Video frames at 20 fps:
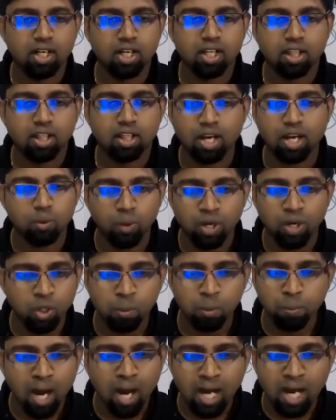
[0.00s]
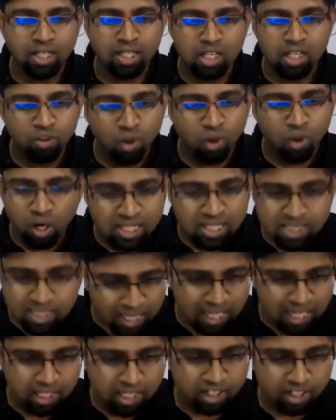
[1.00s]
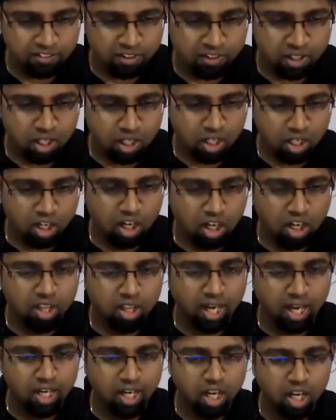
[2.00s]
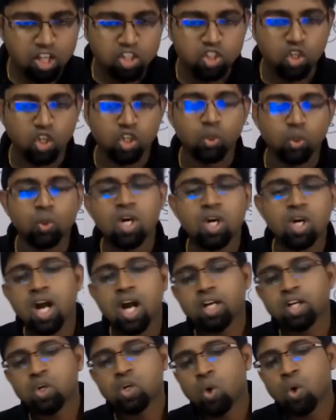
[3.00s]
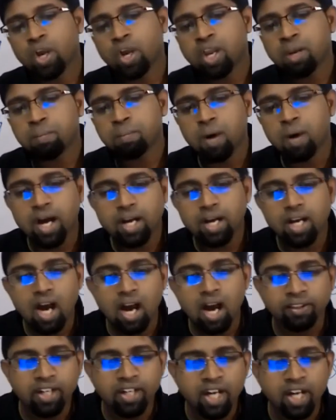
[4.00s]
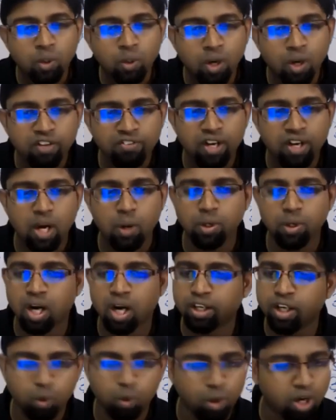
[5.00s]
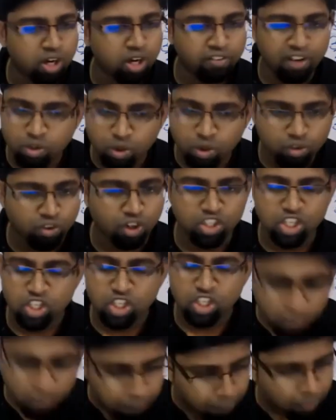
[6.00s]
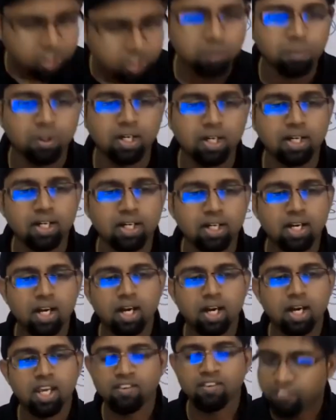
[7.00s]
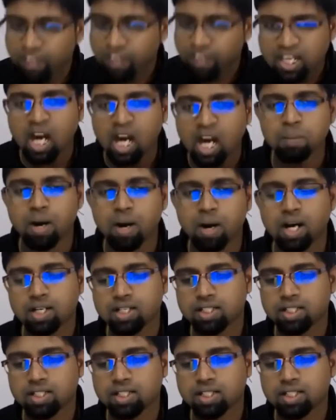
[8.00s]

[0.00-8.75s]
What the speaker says: Like, when you mark it wrong, it's negative. Right? So you can't go and mark 125 out of 125 true false. It's not possible. Even we can't mark.